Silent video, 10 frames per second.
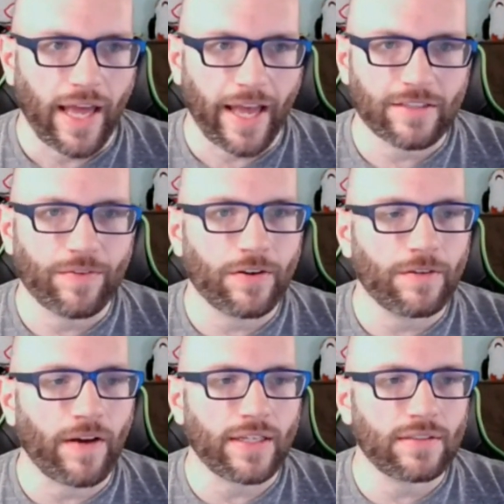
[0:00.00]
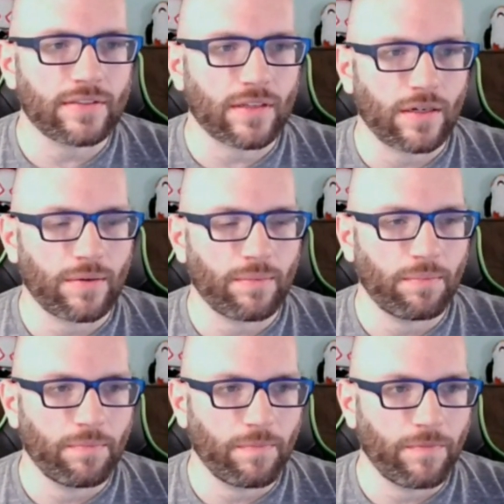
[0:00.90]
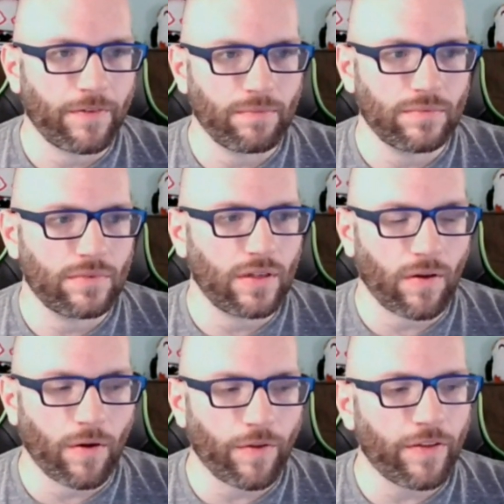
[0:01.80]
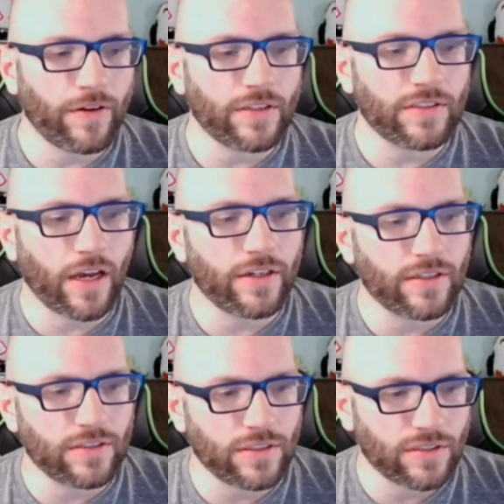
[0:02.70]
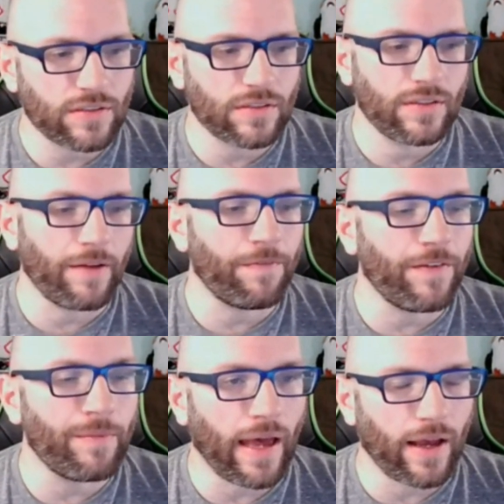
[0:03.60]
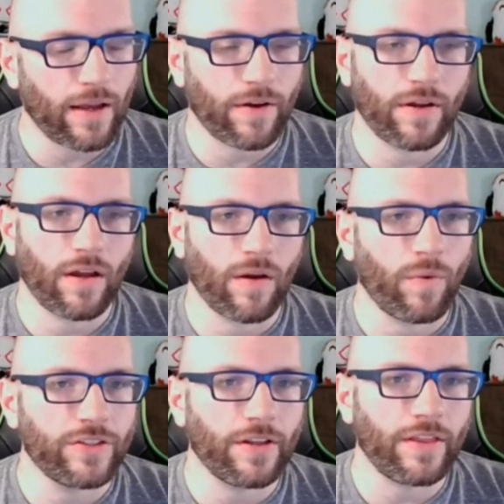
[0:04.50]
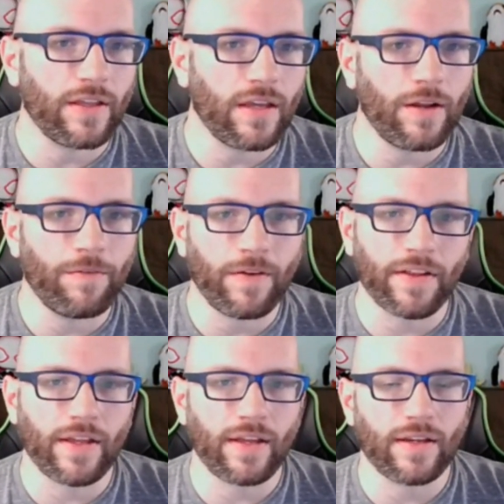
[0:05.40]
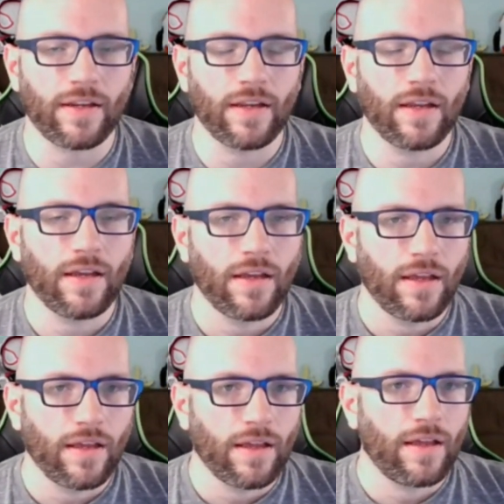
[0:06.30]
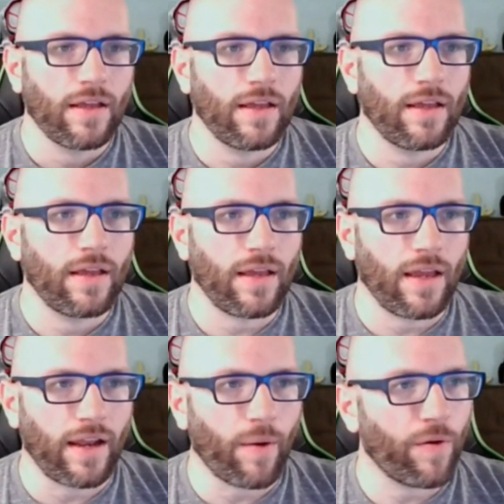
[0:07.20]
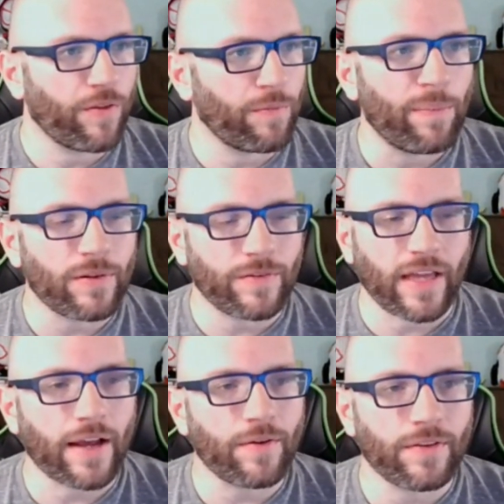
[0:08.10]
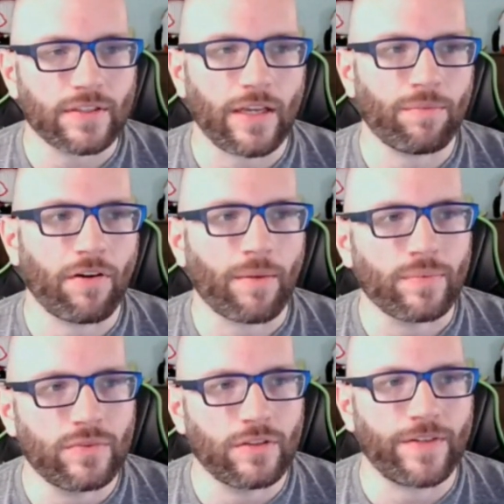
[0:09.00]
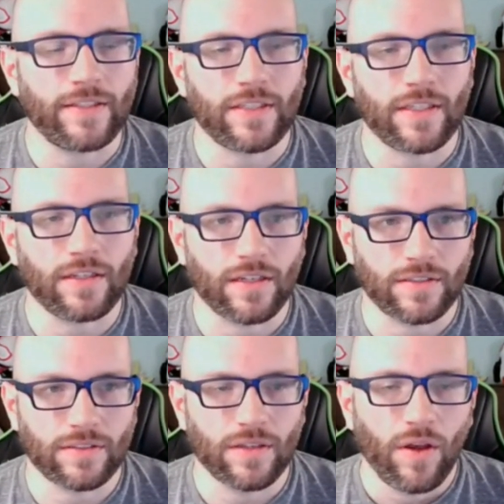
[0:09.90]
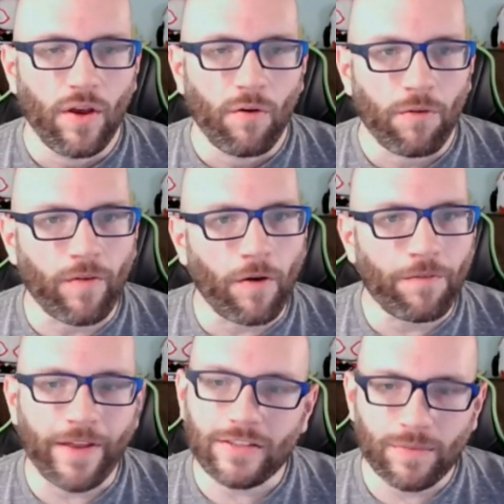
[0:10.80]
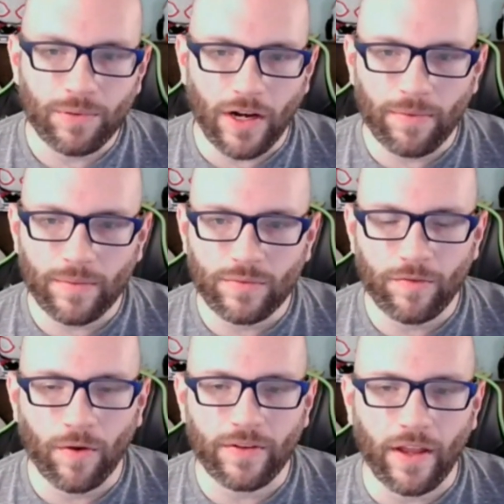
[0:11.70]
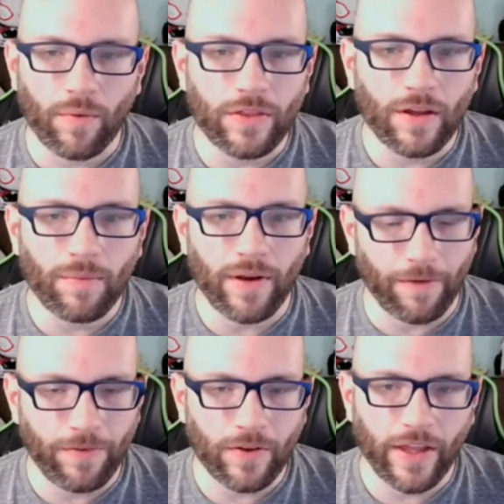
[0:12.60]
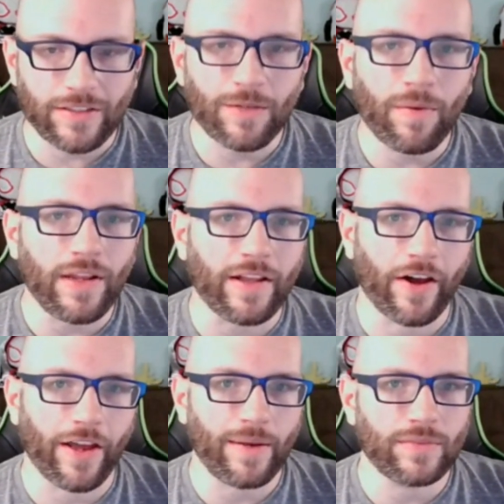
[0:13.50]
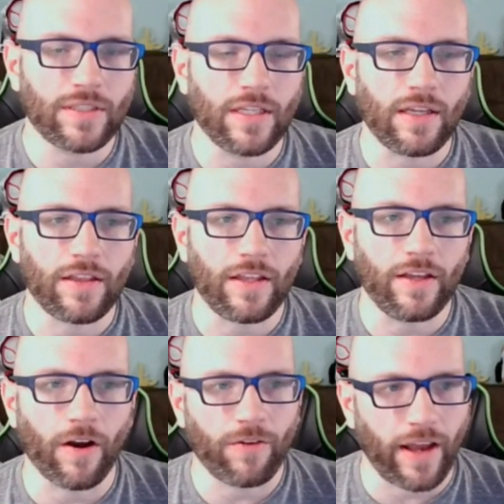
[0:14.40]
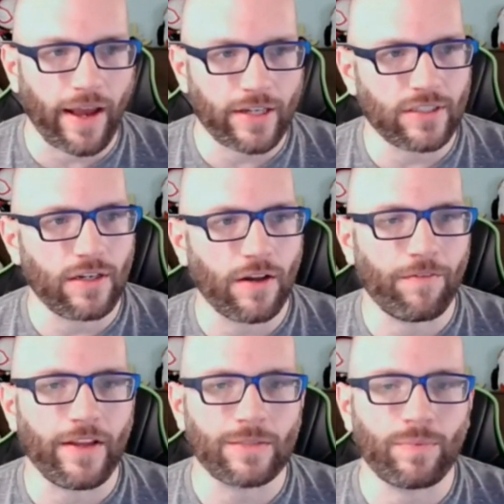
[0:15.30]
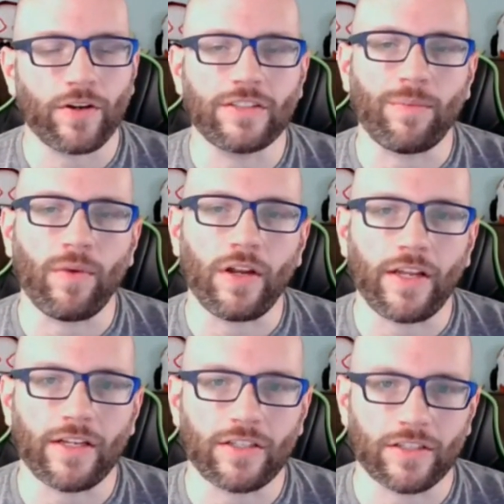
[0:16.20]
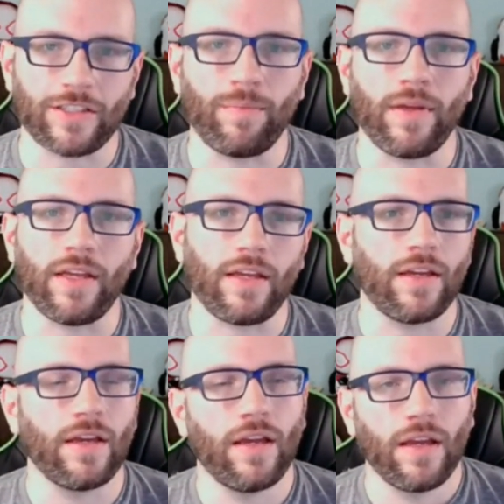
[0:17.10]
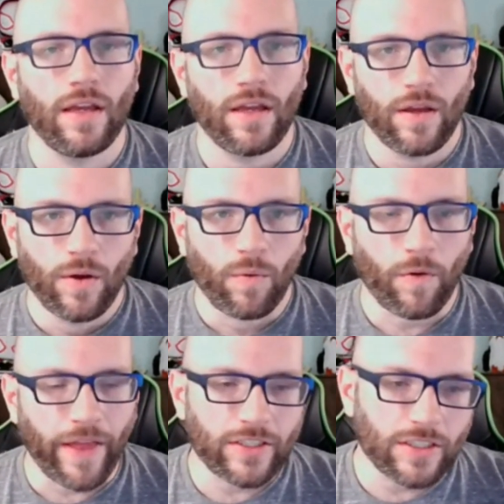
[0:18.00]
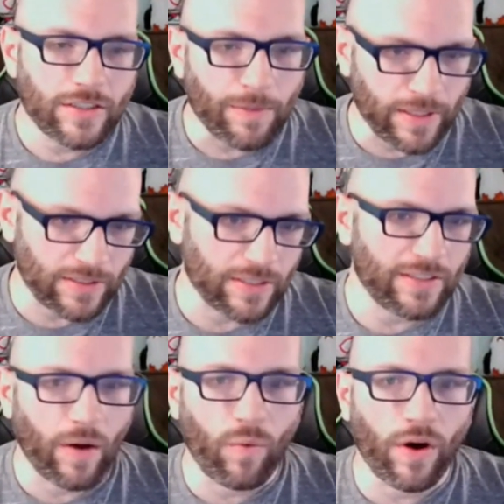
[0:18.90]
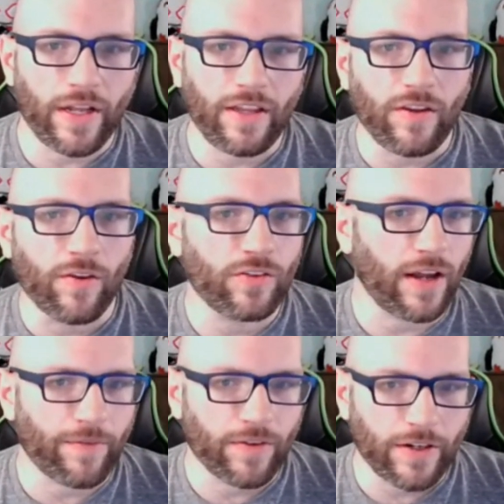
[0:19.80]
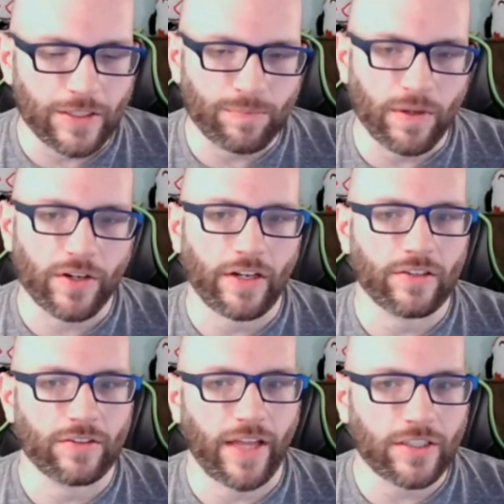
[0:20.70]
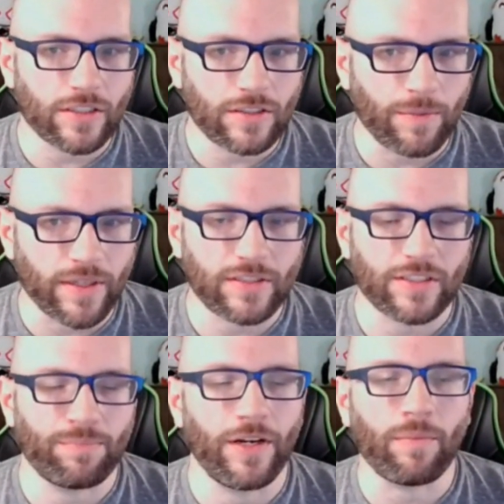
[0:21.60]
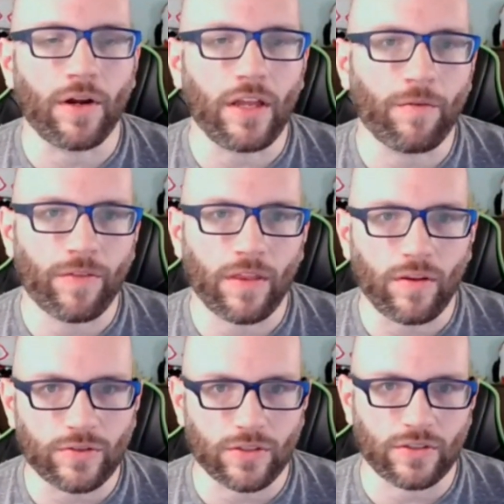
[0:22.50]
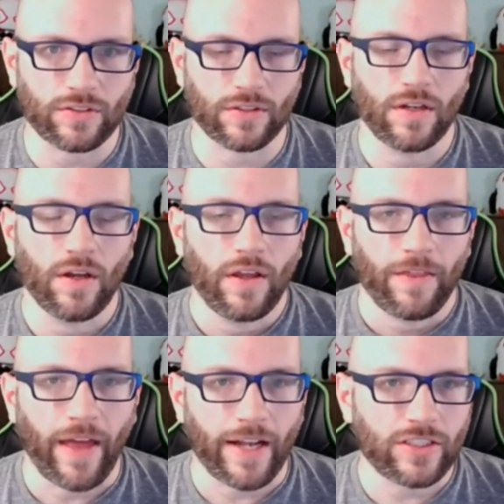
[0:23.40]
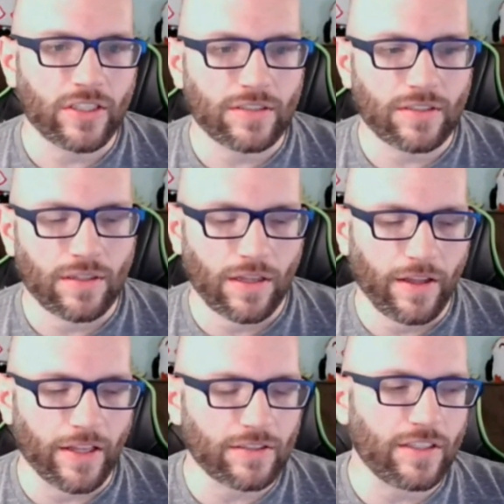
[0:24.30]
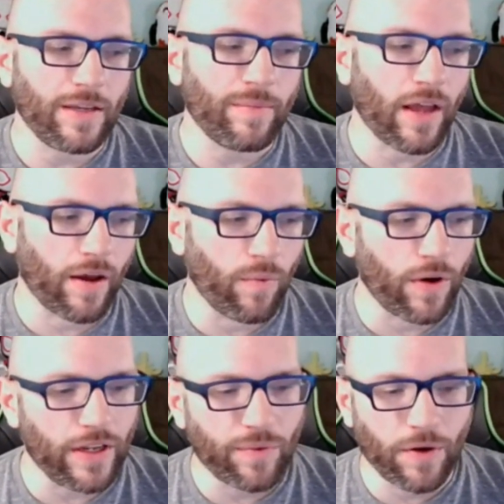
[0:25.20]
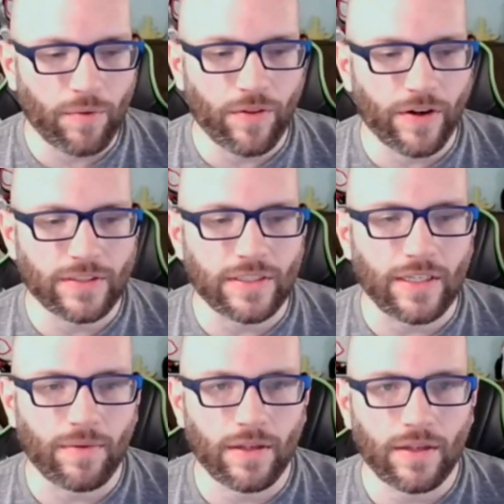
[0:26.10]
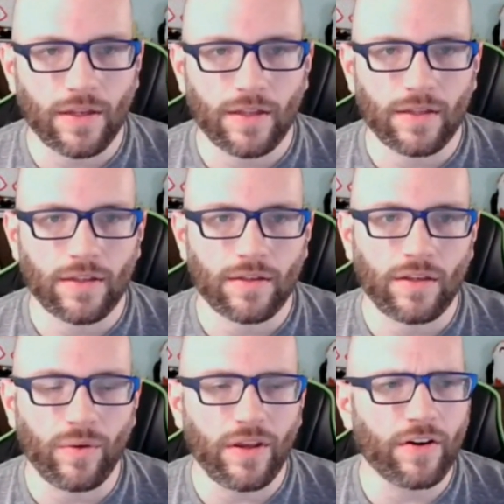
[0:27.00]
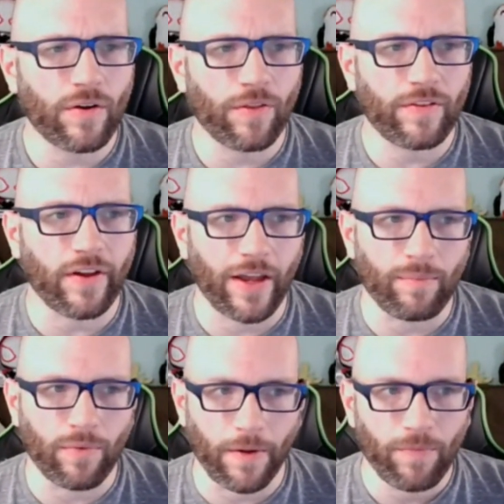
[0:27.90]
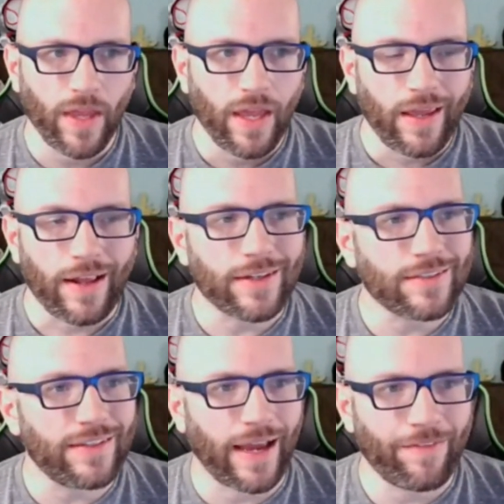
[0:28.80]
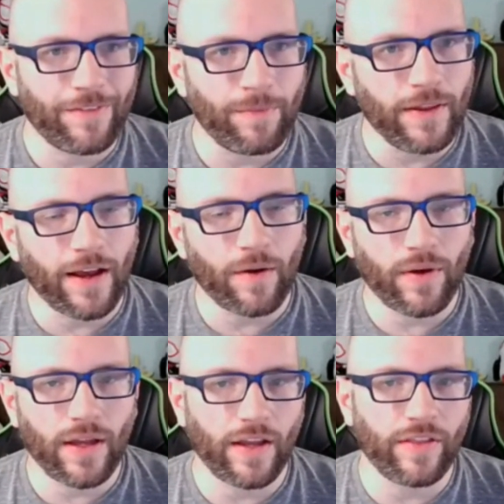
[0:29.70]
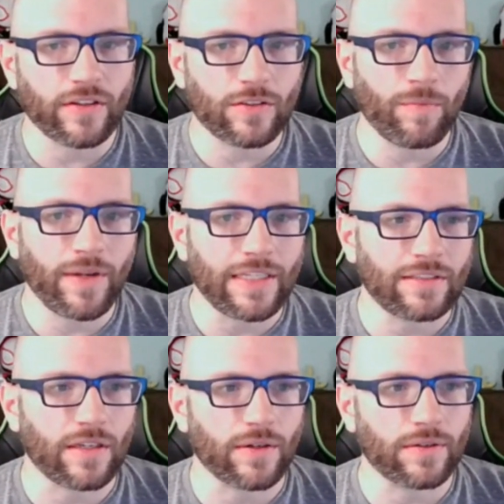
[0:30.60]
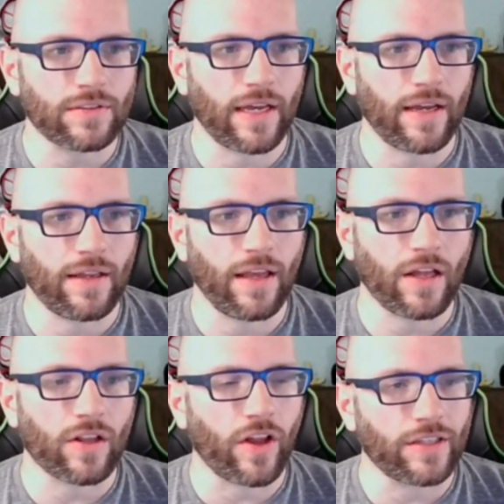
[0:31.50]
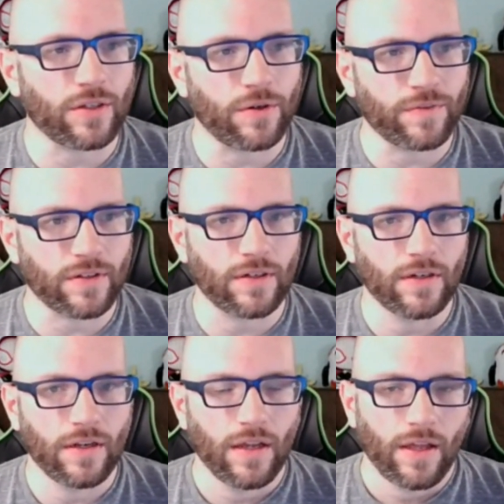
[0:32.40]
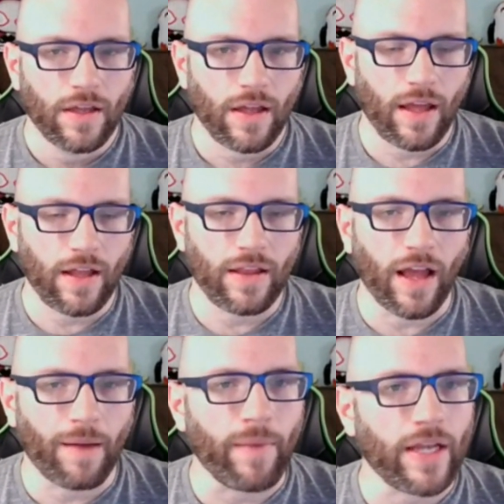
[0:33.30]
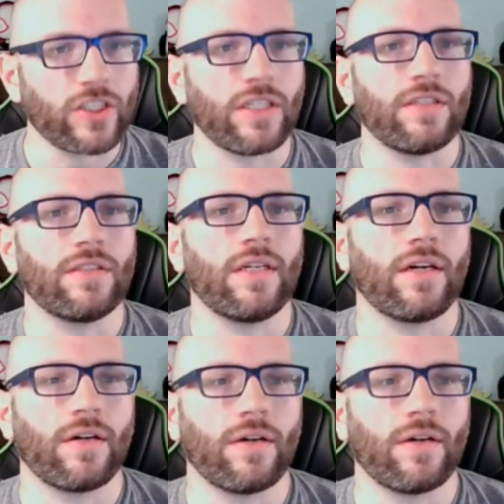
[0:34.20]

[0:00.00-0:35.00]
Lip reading: ask for advice from all the other designers, and just get feedback on what you're thinking and feeling, and how other people have tackled the same problems you're facing, because we've all faced the problems, we've all dealt with them. But I feel like too many times the gut reaction of the experienced community is just to be, well, that's just the business not wanting the user to have a good experience, or that's just the business putting money over the users, or that's just this team not wanting to work with our team. And you hear it all the time, but it doesn't have to be that way. And there's so many skills that get glossed over and not mentioned,